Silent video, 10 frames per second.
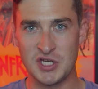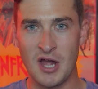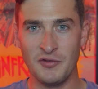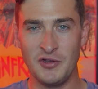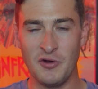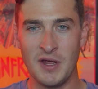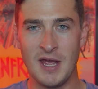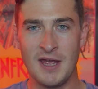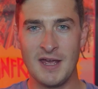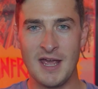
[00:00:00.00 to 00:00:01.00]
Solitude
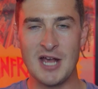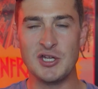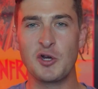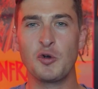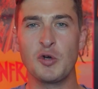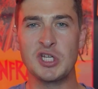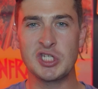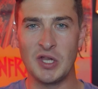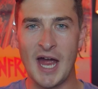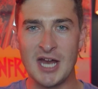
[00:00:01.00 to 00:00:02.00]
as a
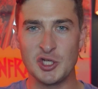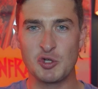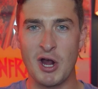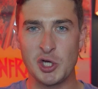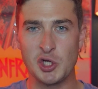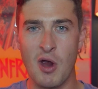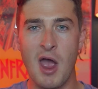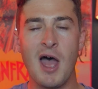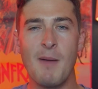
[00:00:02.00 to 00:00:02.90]
crystalline structure.